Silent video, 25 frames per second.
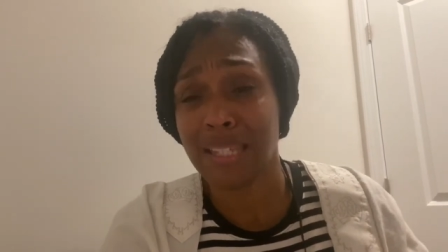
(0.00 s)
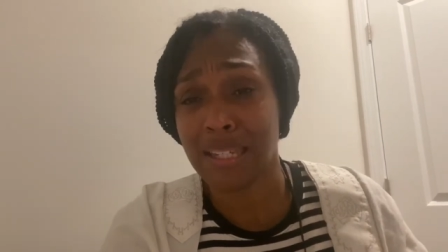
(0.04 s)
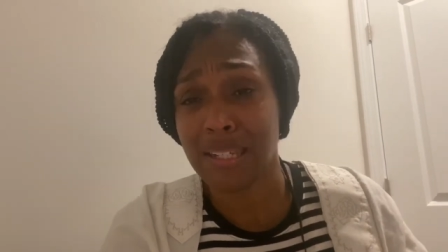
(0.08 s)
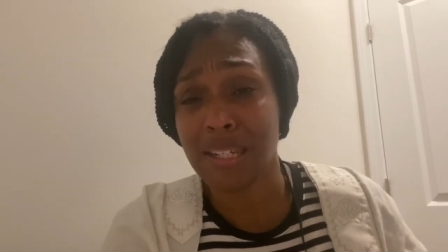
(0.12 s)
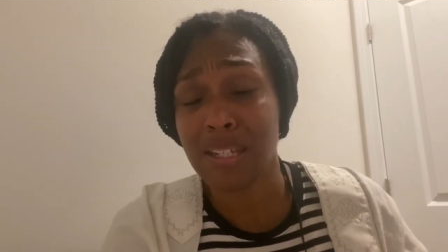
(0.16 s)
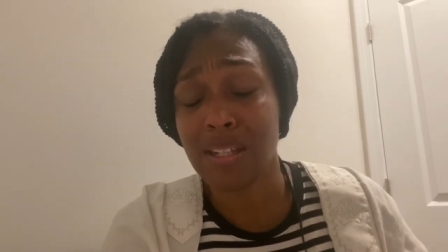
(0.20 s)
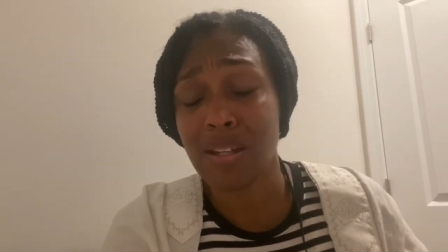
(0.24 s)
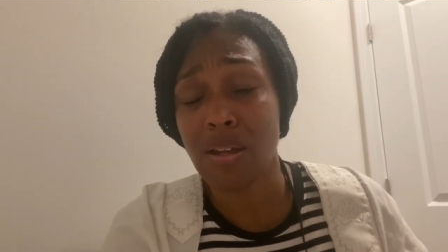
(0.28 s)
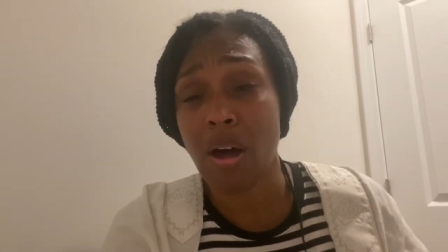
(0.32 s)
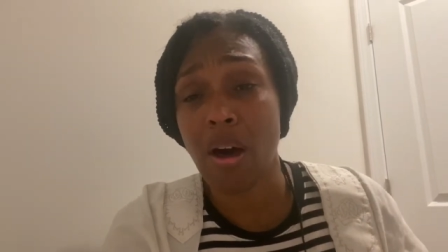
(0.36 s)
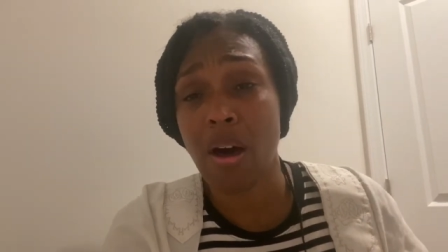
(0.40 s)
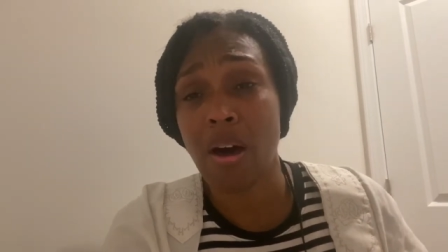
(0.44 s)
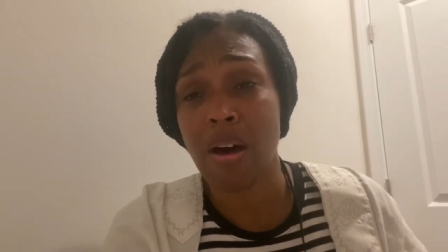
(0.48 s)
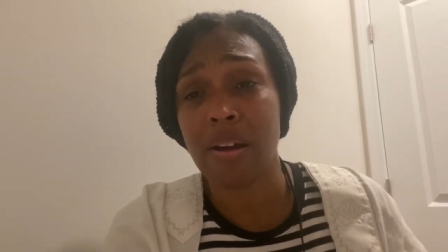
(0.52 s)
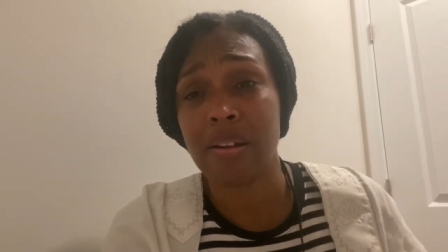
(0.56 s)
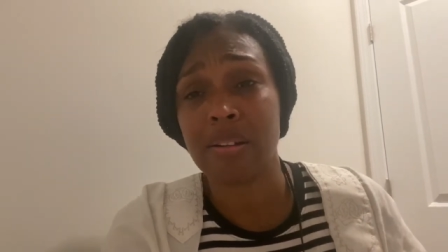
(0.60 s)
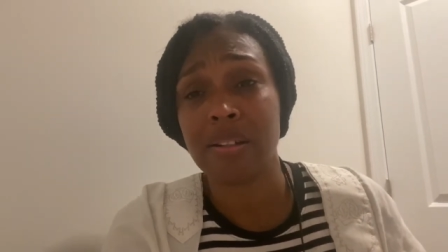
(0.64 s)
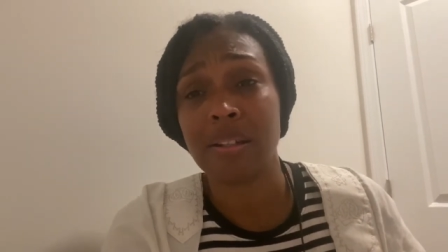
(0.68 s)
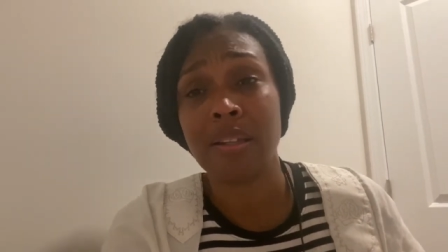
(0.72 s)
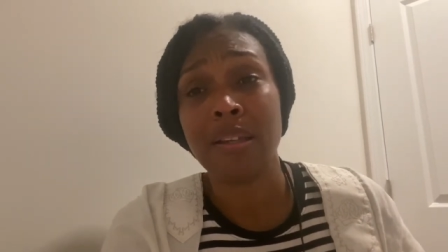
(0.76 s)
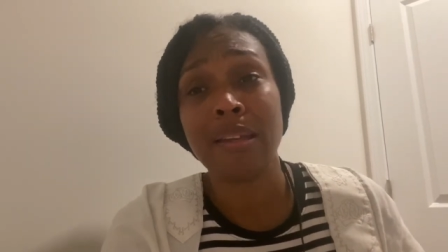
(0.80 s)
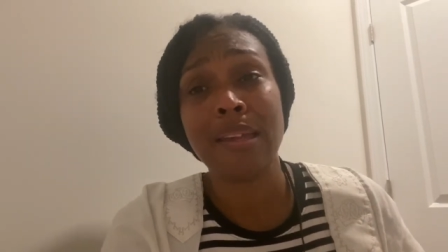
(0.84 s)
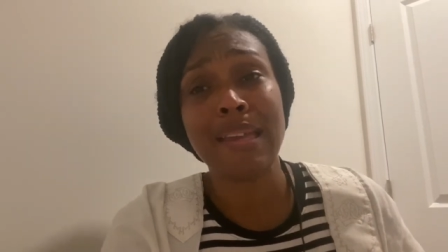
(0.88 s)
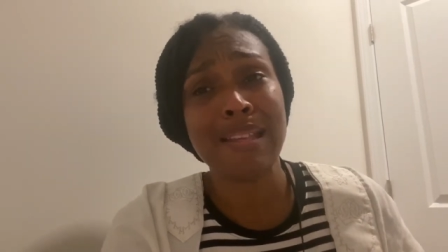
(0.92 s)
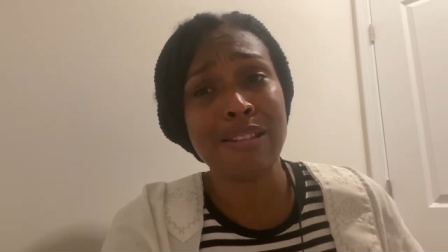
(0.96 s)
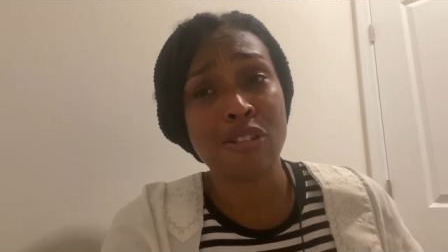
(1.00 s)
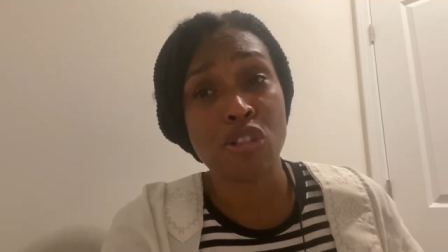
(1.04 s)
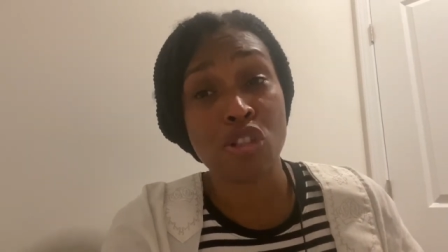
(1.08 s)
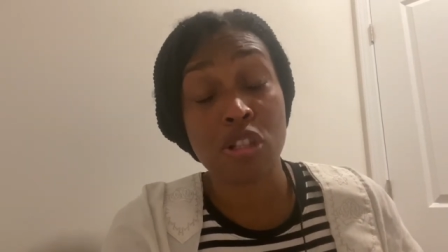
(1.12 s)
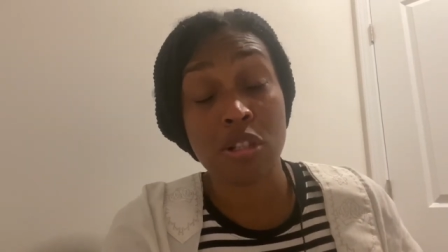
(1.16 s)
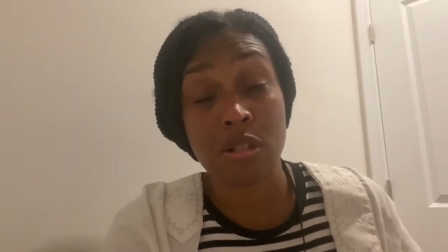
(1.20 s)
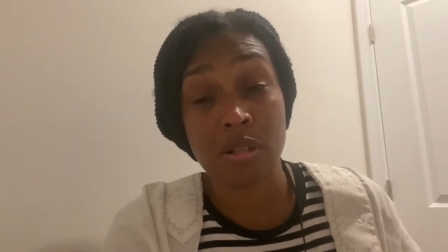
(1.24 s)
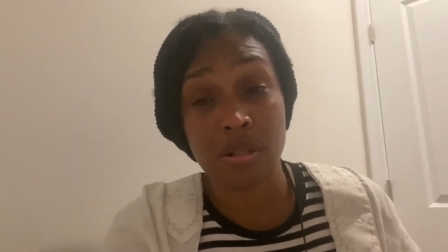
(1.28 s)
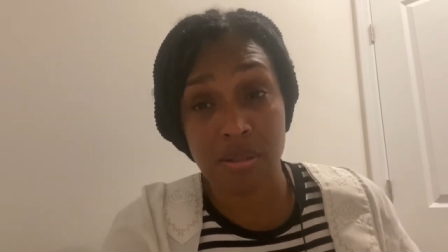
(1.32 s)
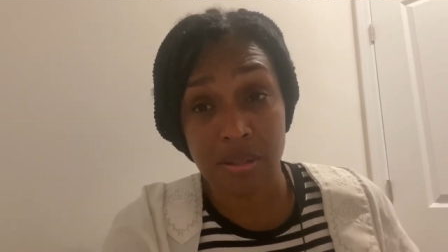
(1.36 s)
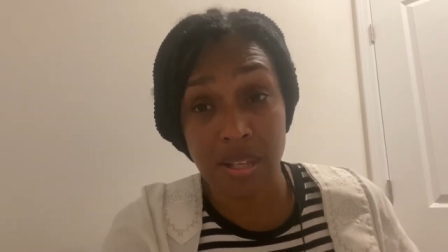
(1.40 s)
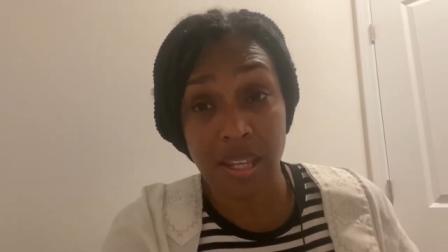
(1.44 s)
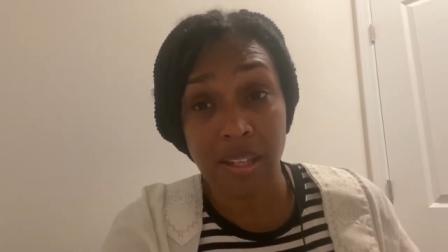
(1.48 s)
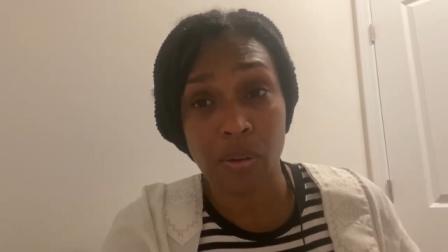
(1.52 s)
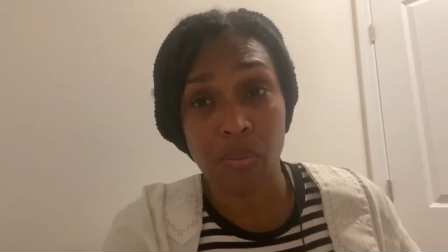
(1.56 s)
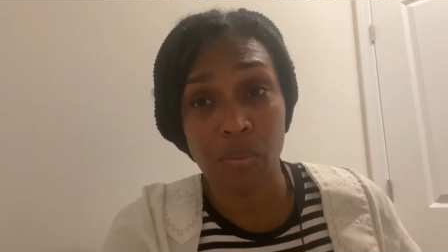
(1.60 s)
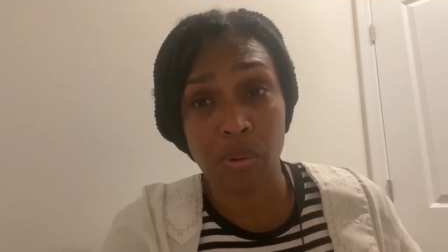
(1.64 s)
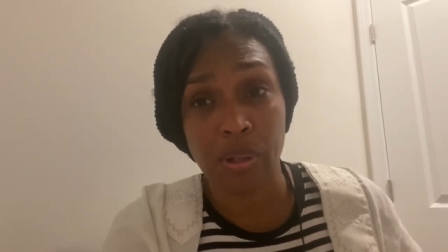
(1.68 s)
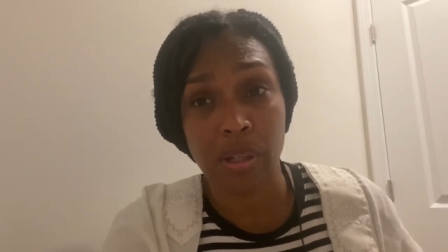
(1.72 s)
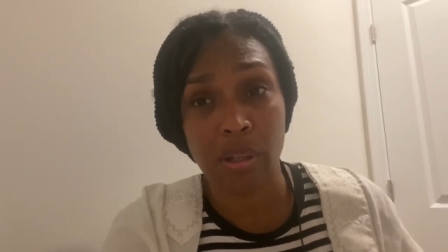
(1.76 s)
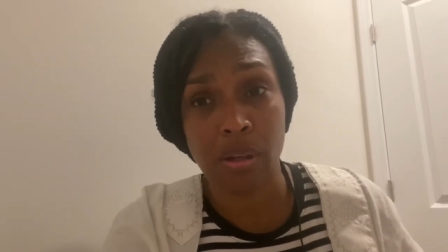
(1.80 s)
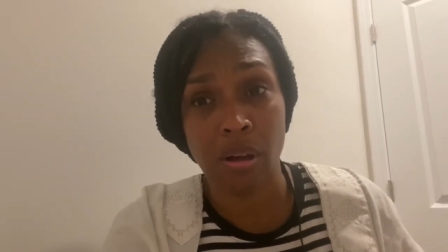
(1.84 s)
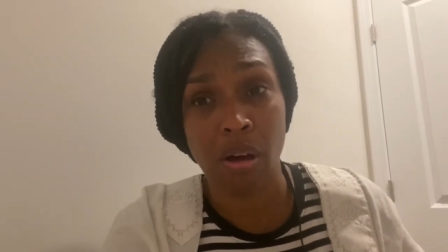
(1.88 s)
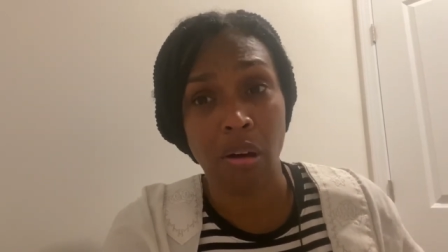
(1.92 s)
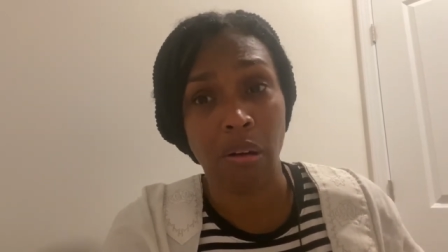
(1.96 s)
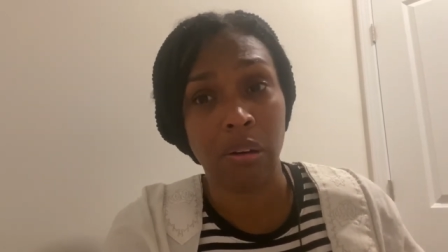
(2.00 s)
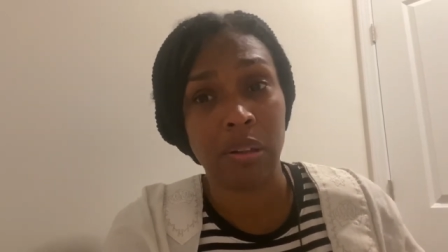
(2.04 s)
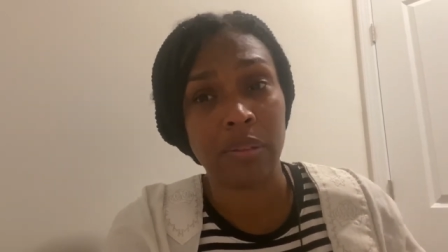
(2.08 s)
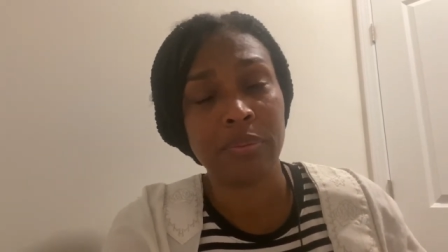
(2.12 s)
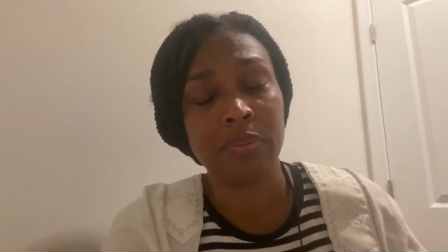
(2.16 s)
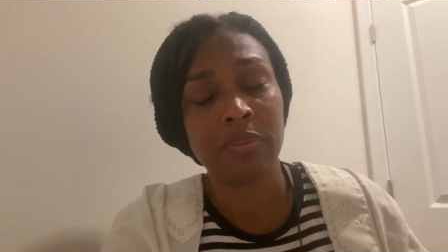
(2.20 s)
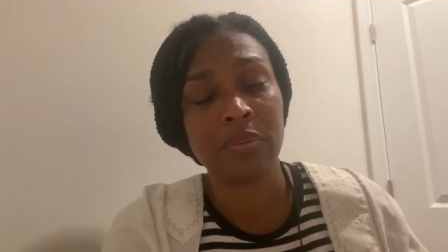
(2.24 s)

in God and stick with God.